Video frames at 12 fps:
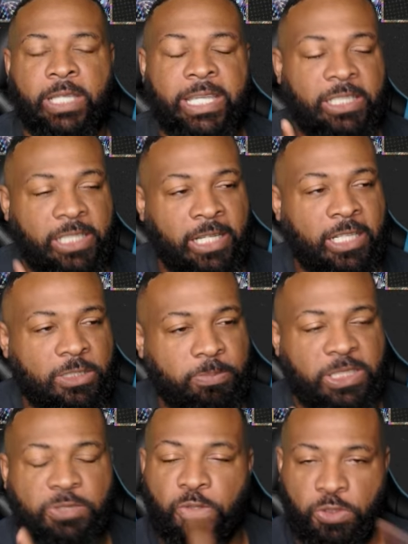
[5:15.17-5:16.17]
He does,
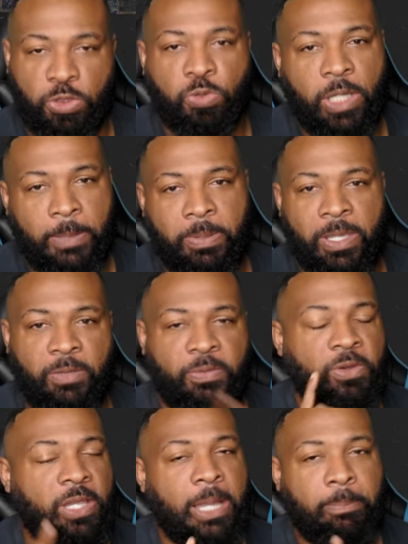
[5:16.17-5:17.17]
but it's for two AP.
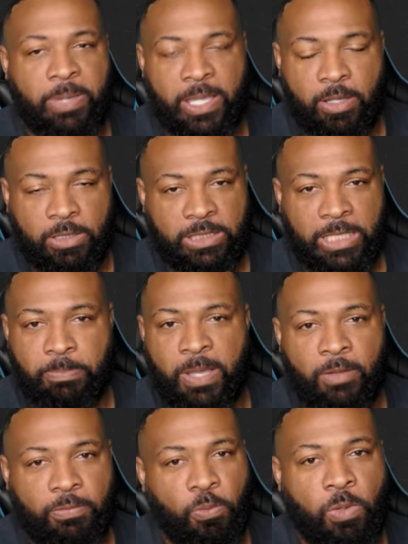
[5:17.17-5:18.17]
If you'd have got pick deep
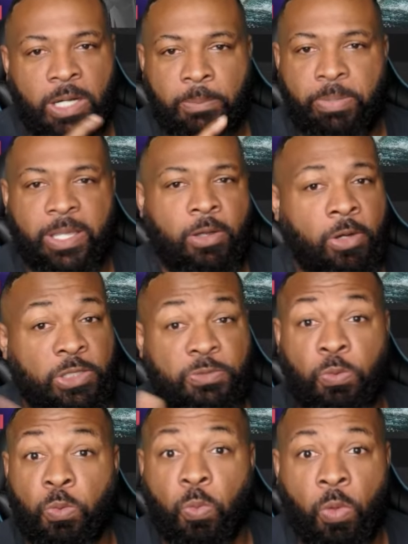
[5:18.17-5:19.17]
out for one and pick
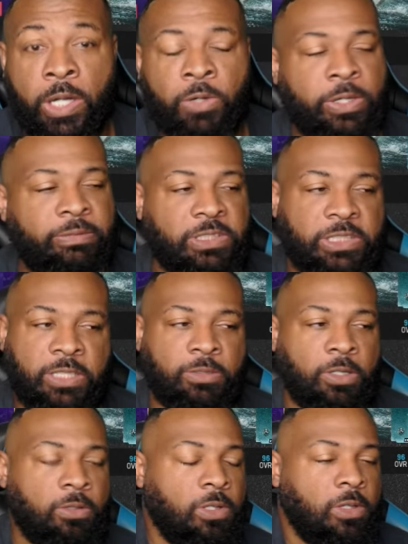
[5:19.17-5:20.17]
artists for one or even
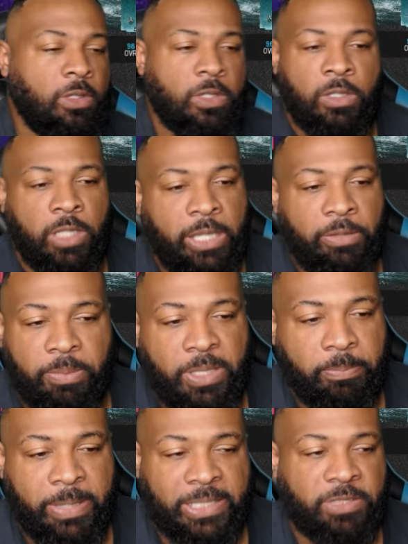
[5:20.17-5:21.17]
zero, he would
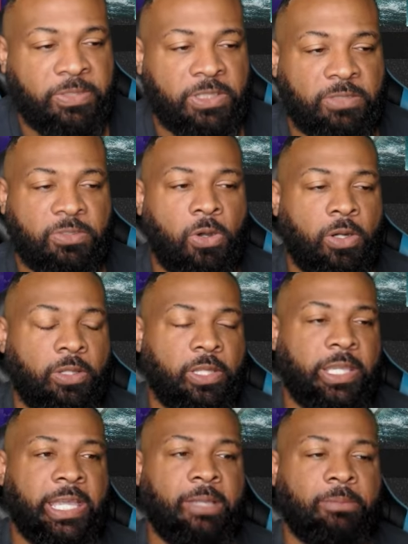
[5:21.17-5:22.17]
be the best defensive card in
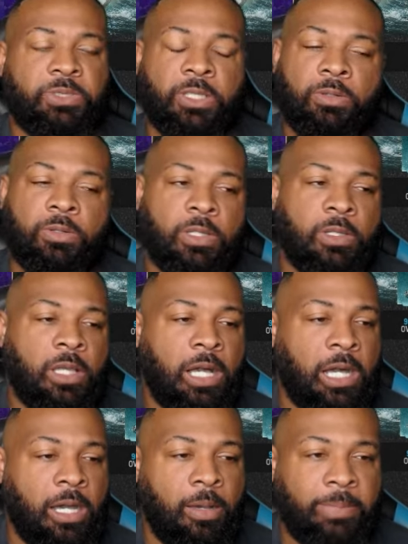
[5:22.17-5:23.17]
the game. So
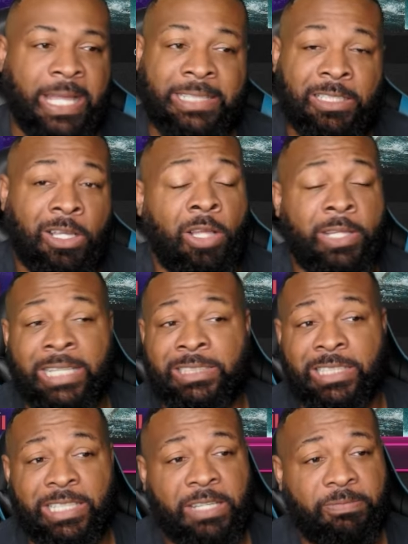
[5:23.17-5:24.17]
um, that's the, that's
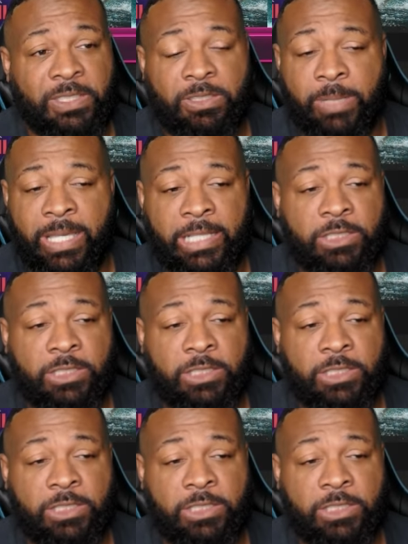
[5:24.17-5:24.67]
the defense, man.